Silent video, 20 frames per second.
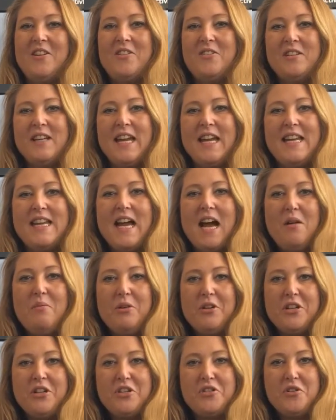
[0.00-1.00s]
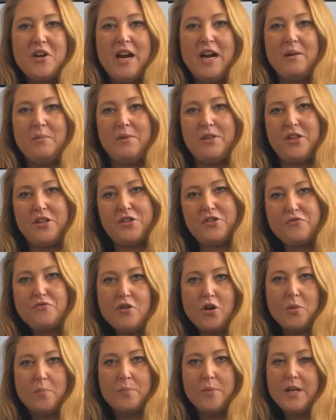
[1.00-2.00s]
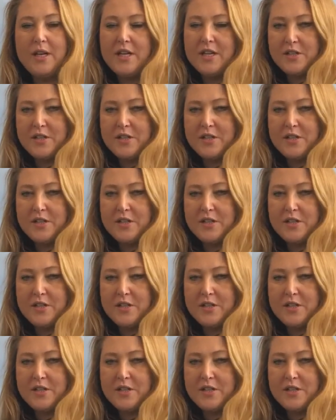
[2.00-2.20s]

Okay, now we're going to try it with the drum.